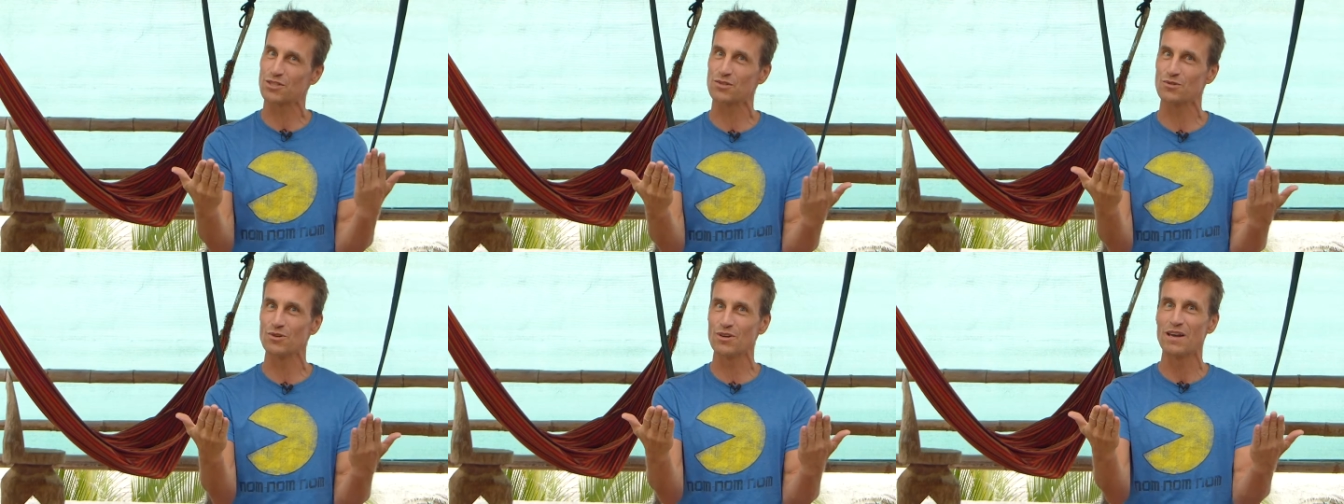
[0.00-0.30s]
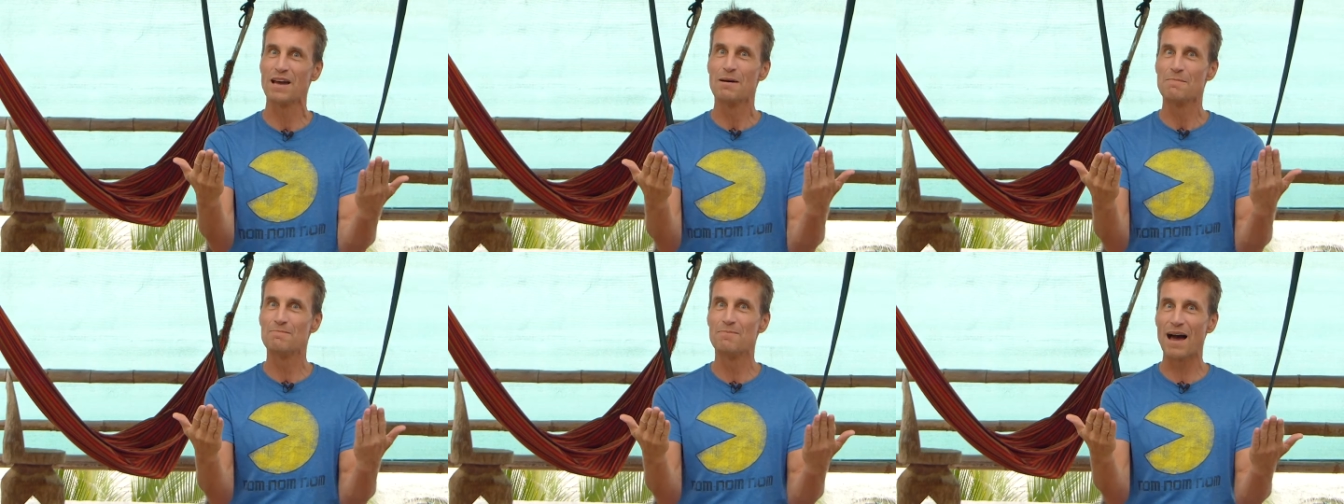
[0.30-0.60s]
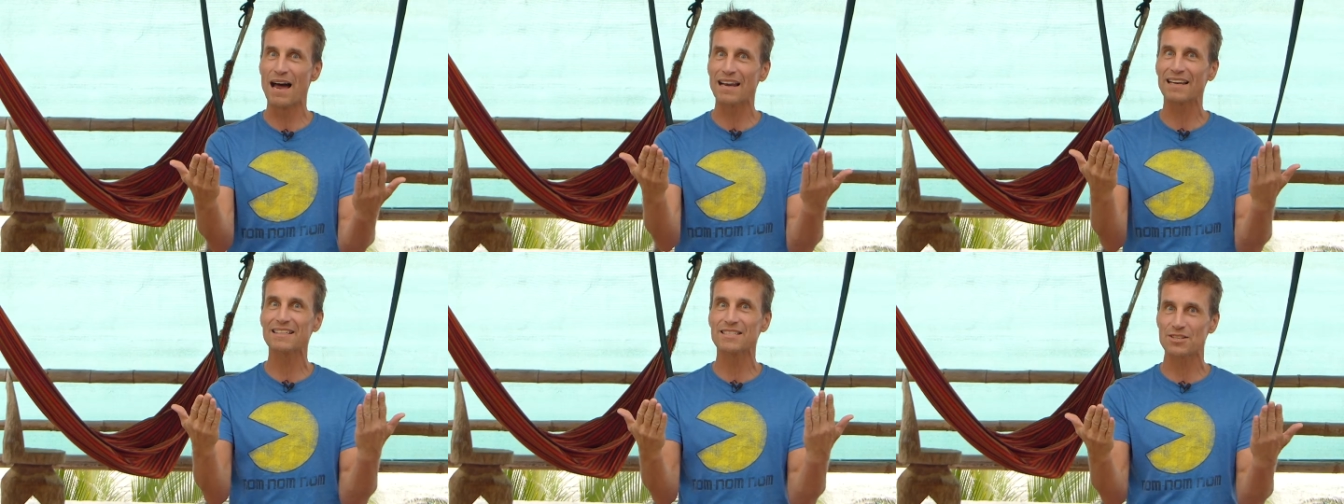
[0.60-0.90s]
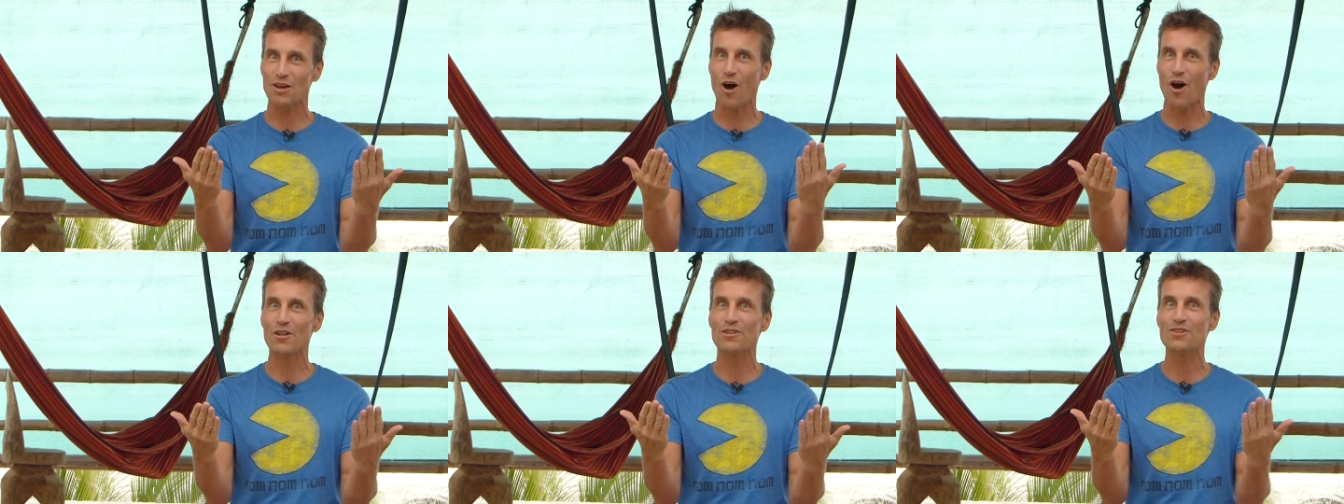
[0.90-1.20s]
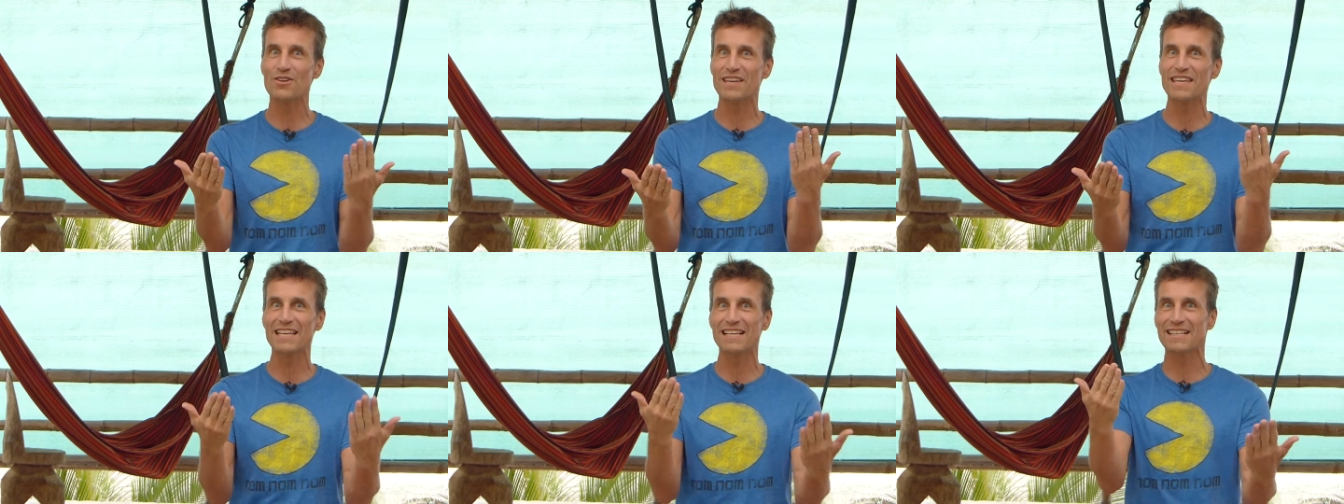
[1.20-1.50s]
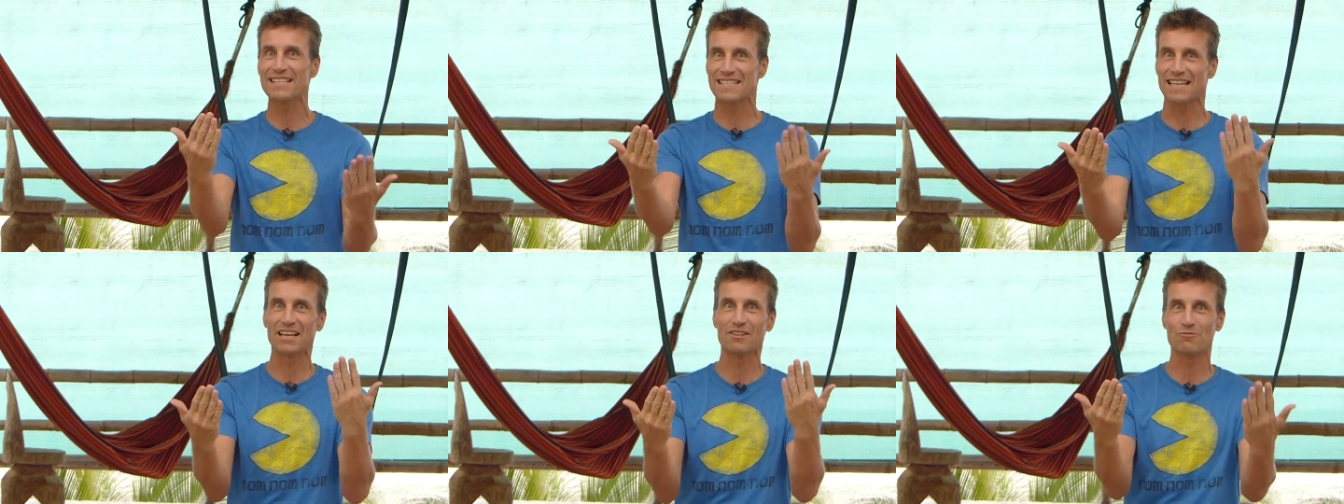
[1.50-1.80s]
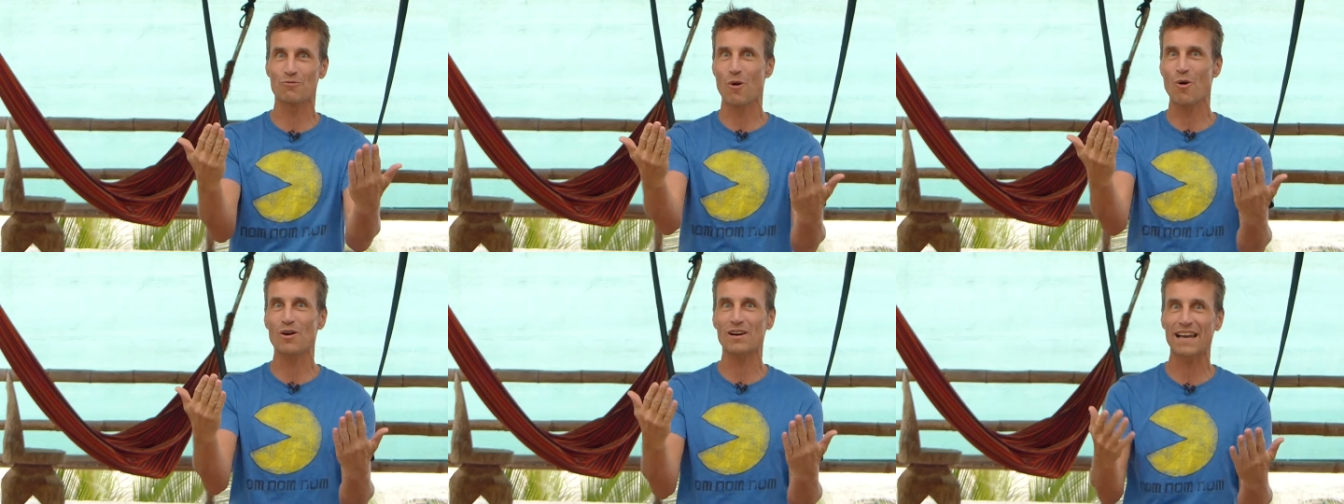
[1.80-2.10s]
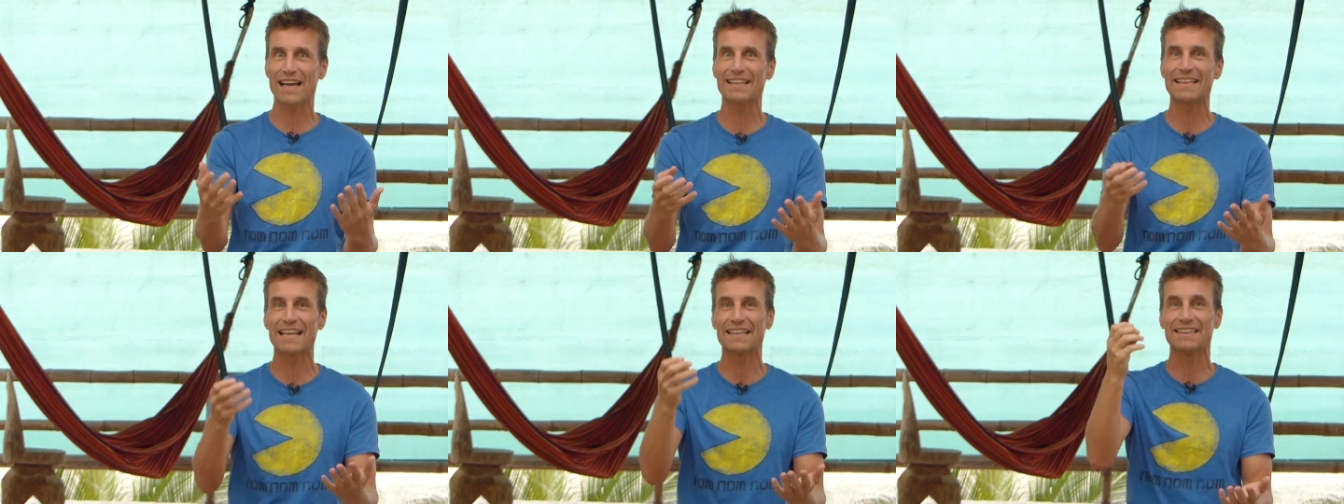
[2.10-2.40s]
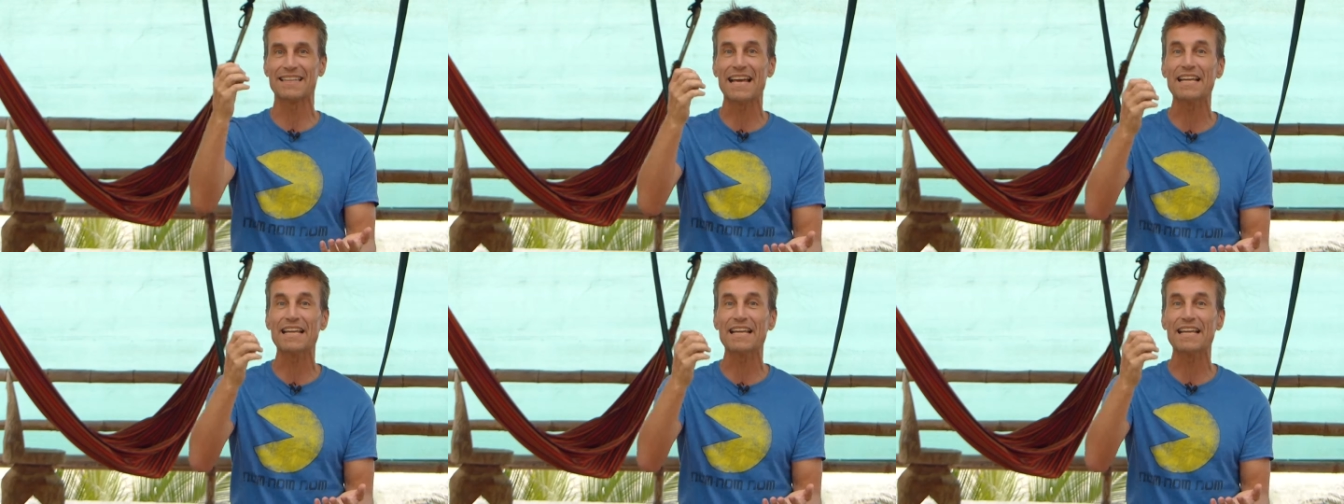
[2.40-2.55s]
So you balance on your heels and walk like that.